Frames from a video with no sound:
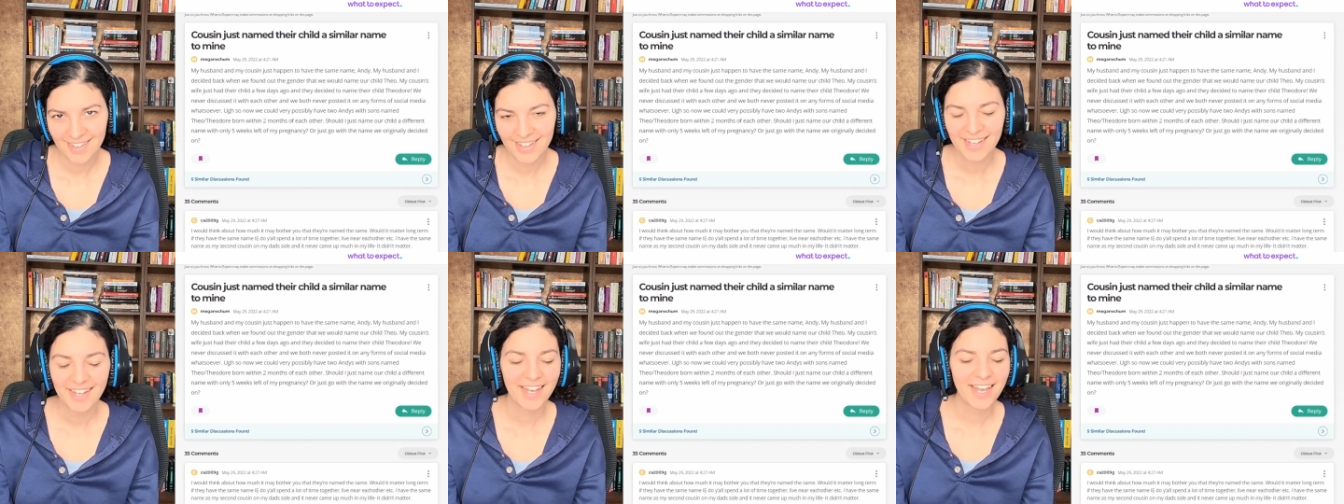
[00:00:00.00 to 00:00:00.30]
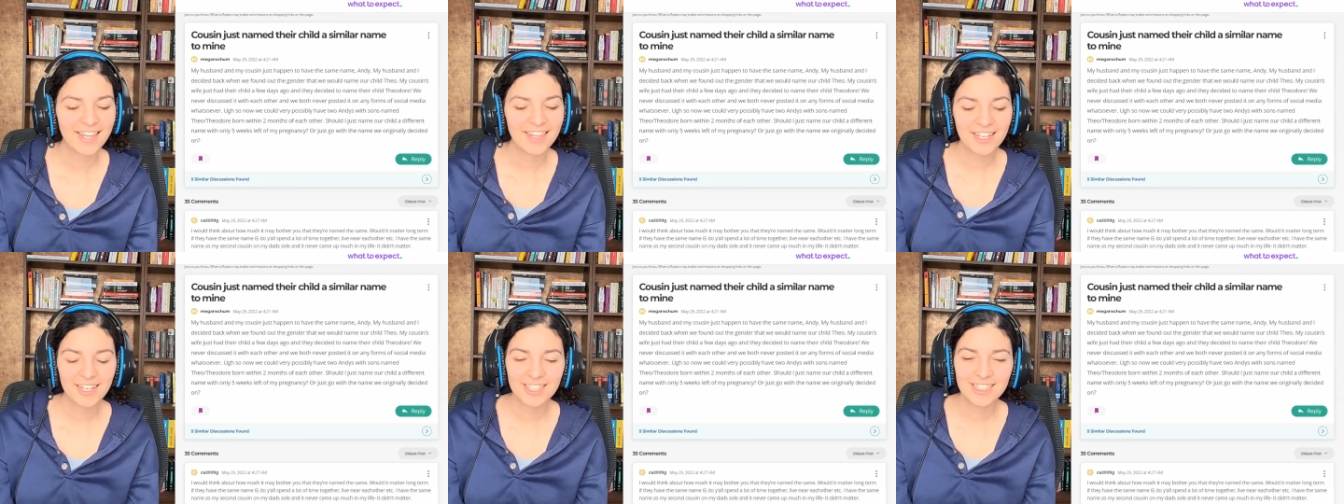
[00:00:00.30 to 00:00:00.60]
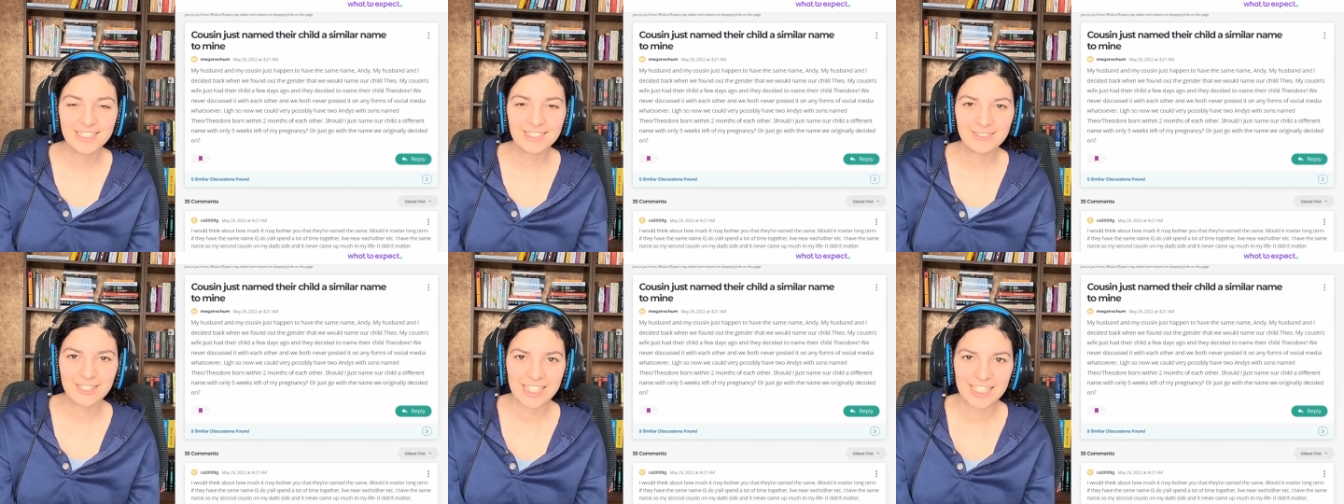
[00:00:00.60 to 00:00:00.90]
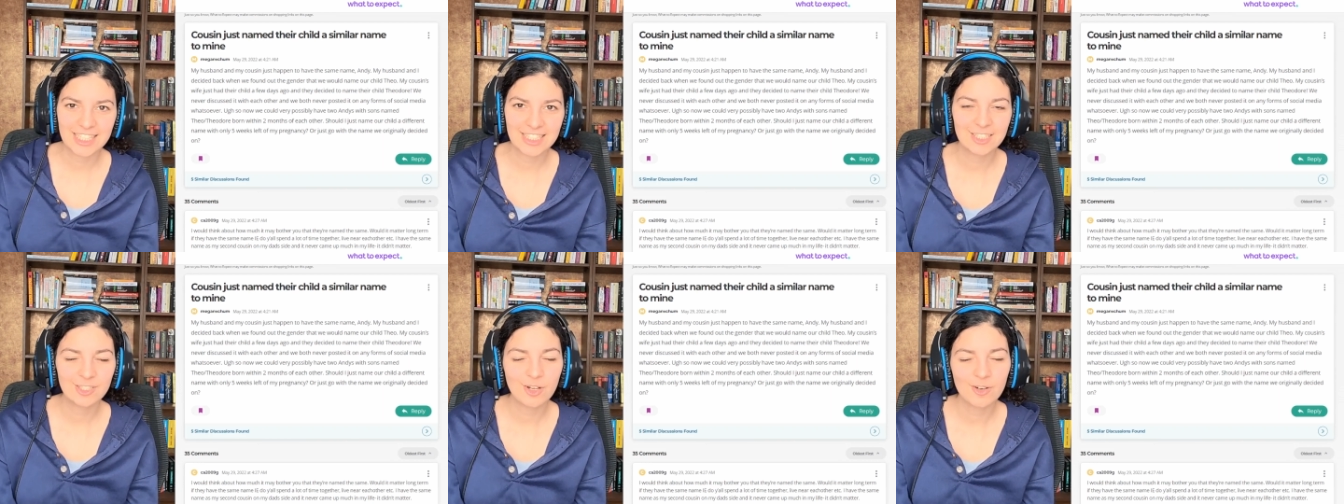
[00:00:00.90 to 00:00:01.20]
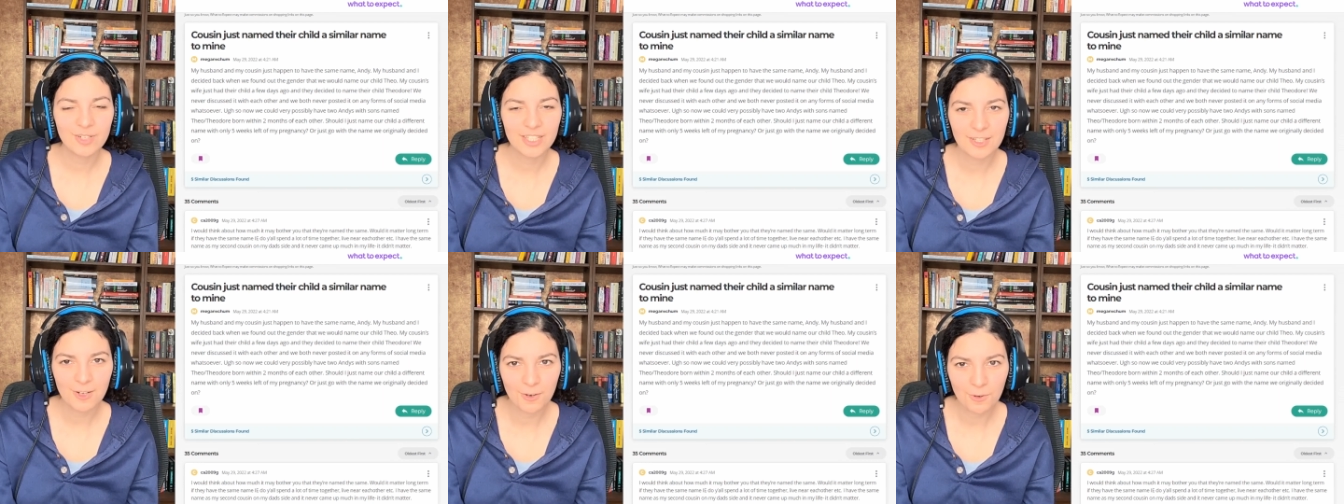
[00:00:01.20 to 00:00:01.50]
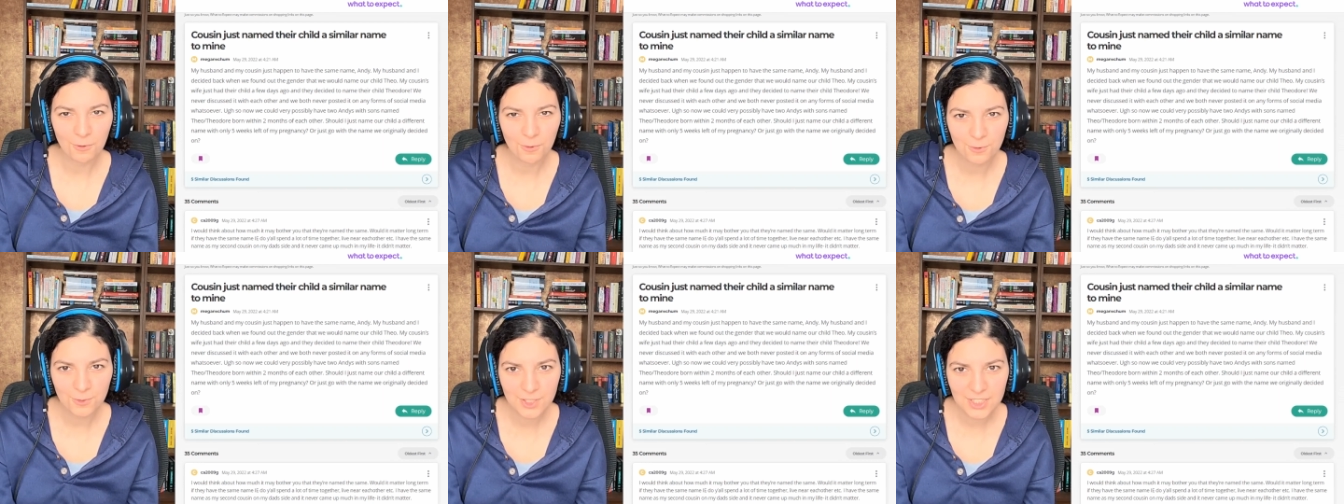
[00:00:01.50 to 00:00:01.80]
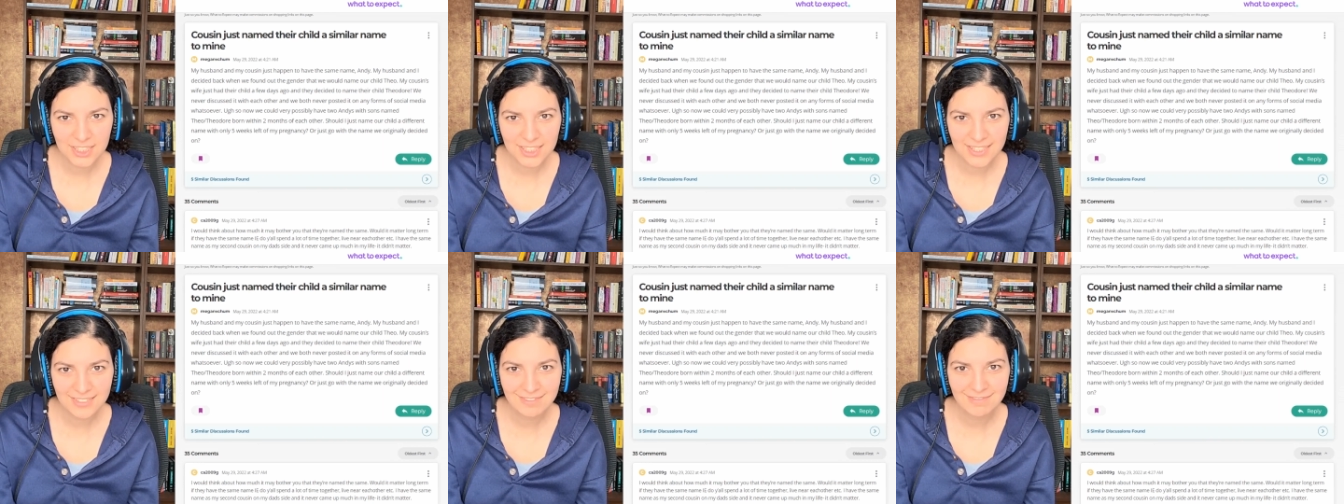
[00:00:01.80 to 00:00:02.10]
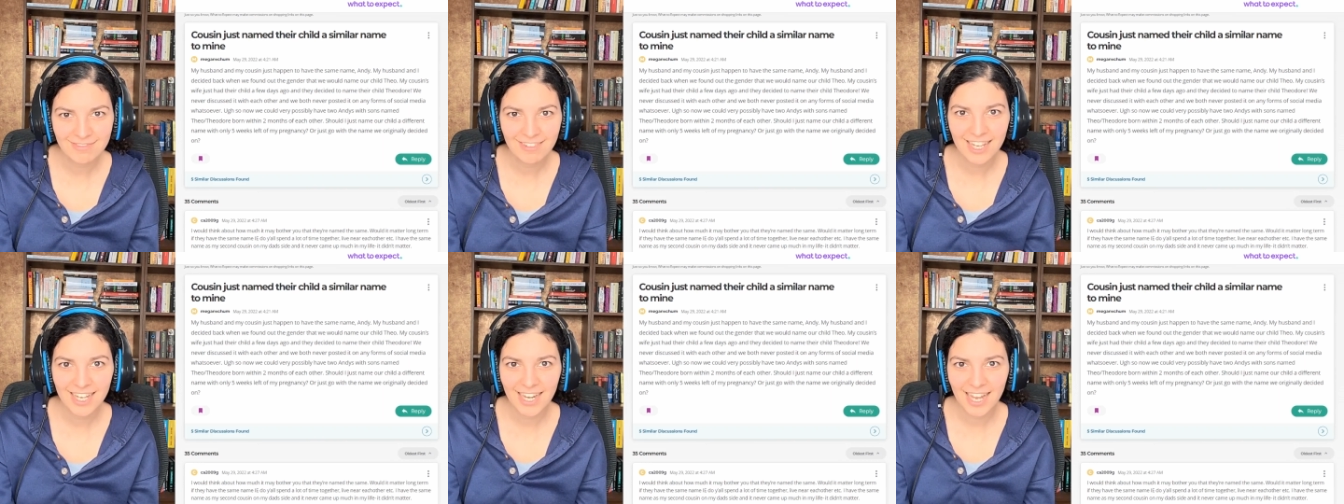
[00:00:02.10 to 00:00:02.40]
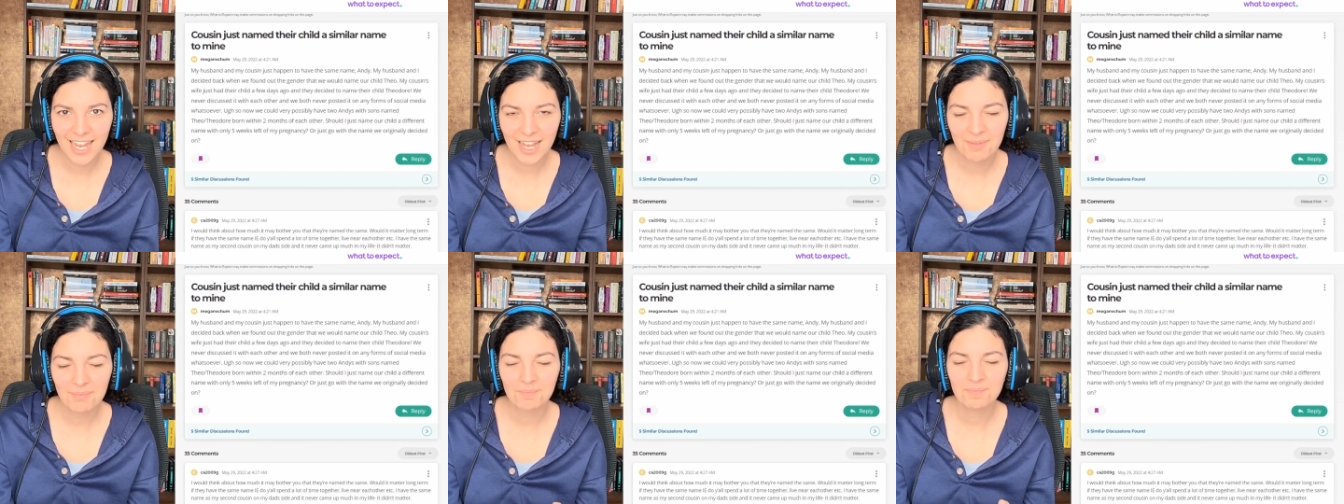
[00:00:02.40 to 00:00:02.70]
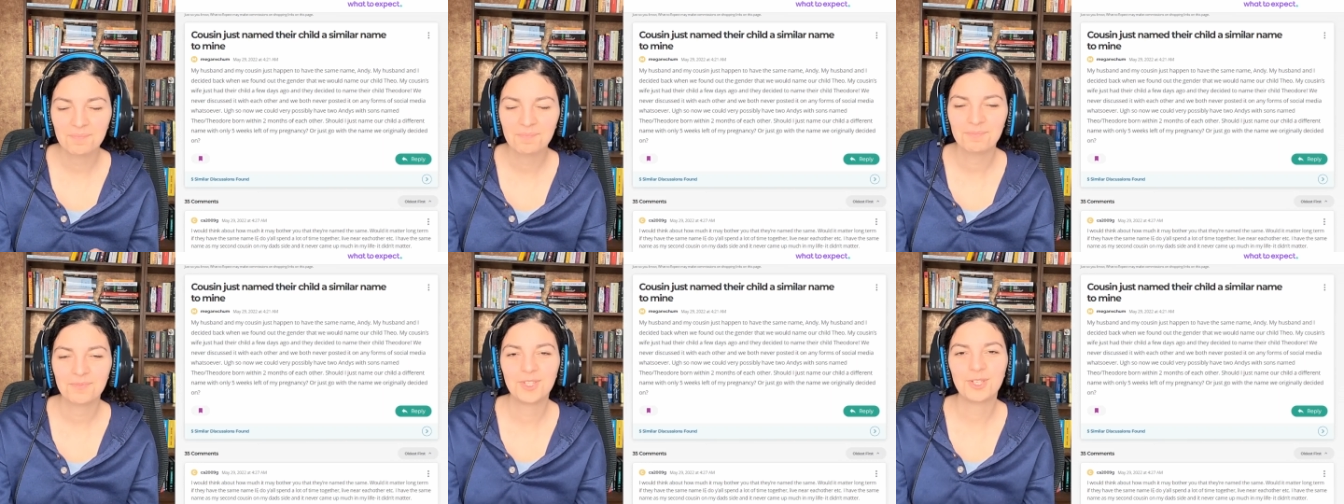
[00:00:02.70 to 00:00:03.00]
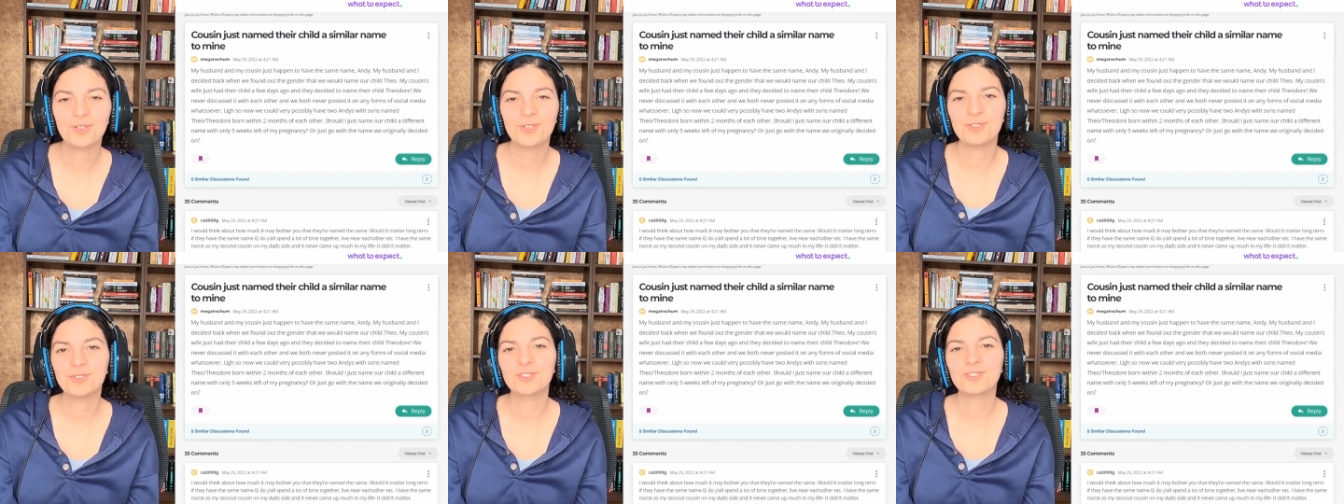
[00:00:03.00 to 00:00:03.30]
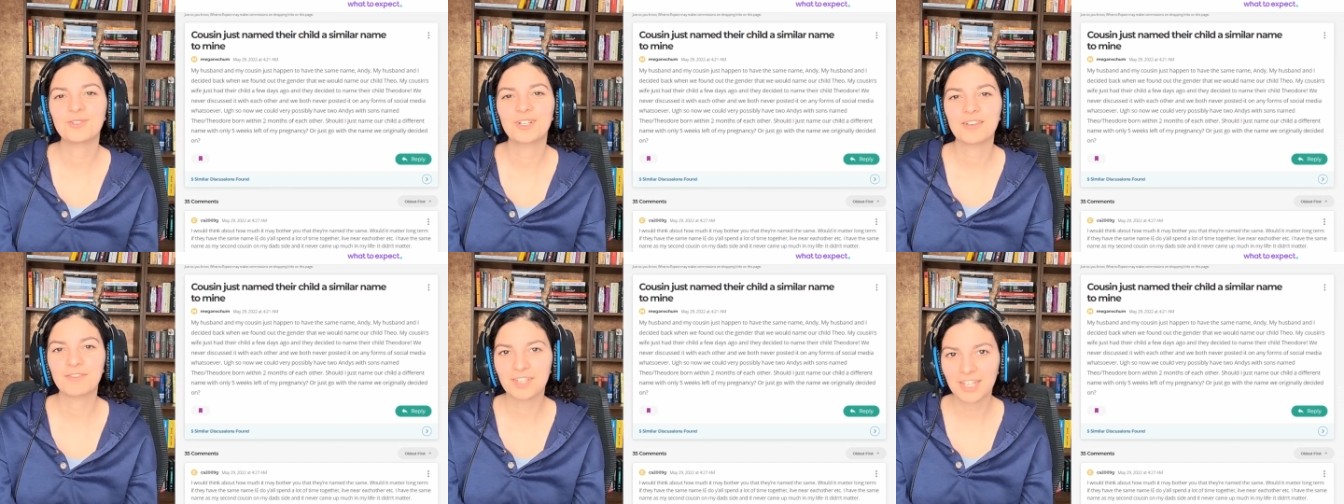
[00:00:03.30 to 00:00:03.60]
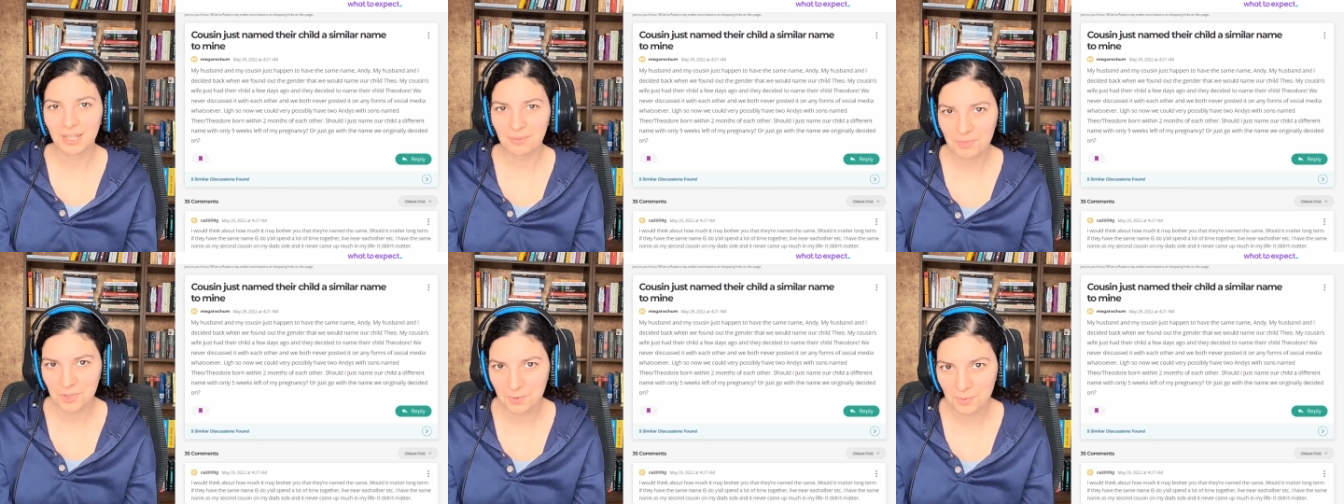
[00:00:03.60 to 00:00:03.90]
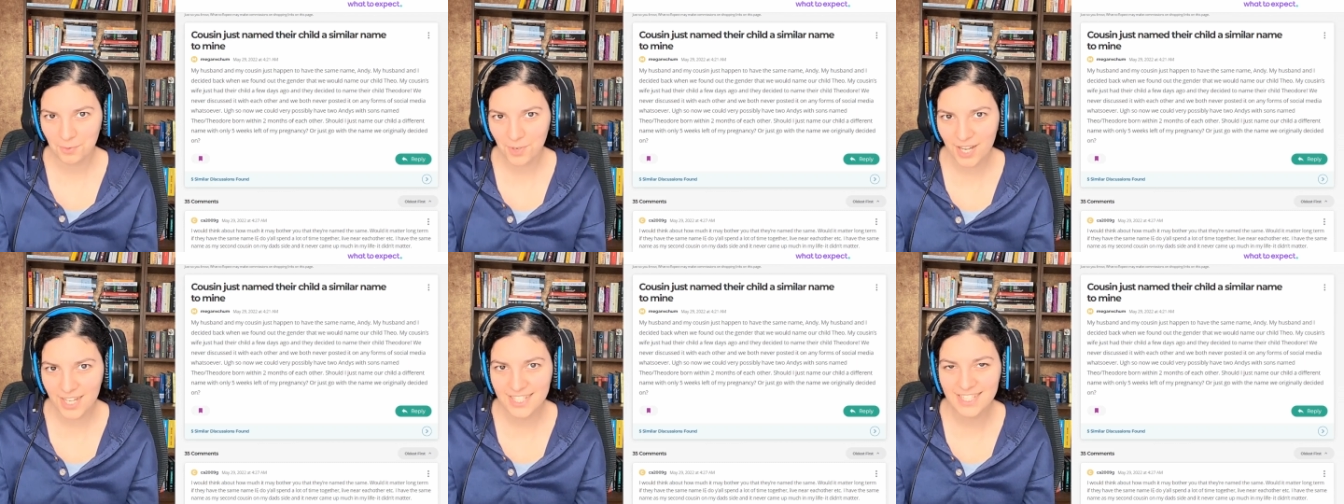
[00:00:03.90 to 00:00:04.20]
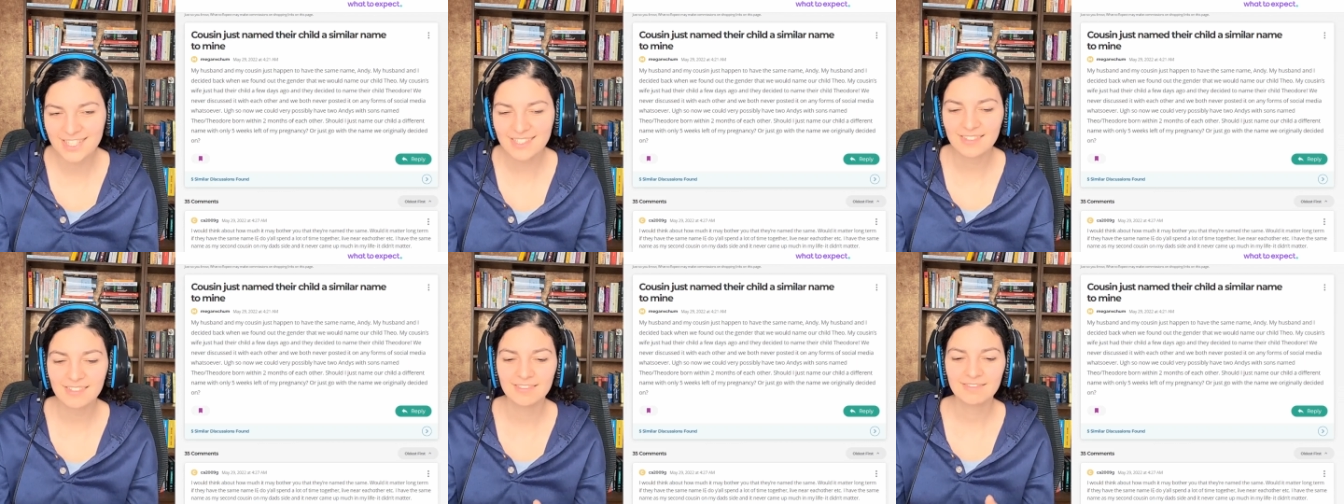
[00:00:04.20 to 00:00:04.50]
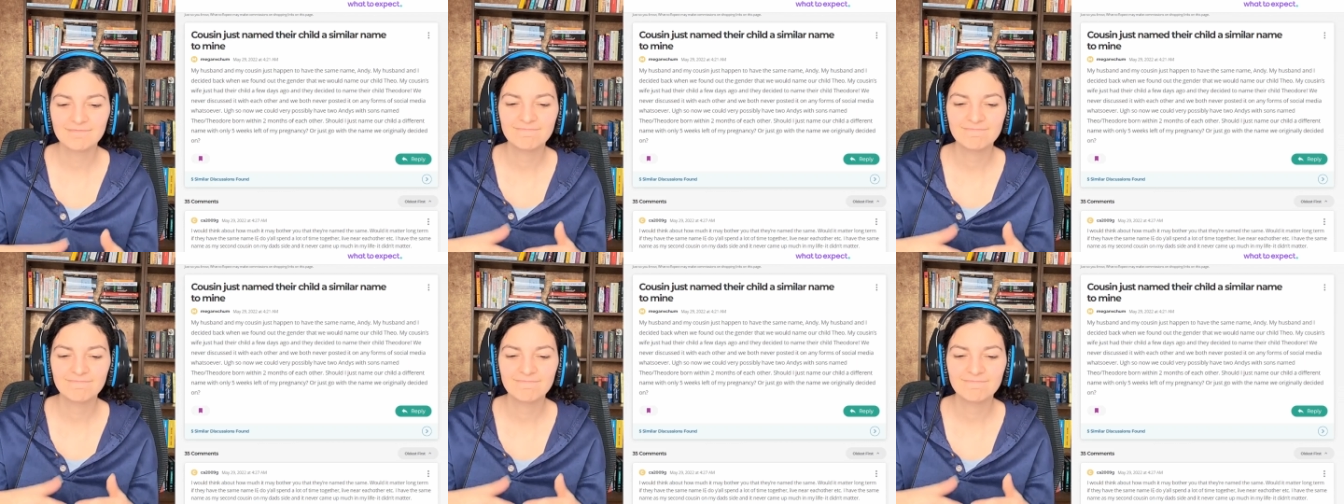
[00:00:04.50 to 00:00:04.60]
And the answer is no one owns a name. You can use whatever name you want.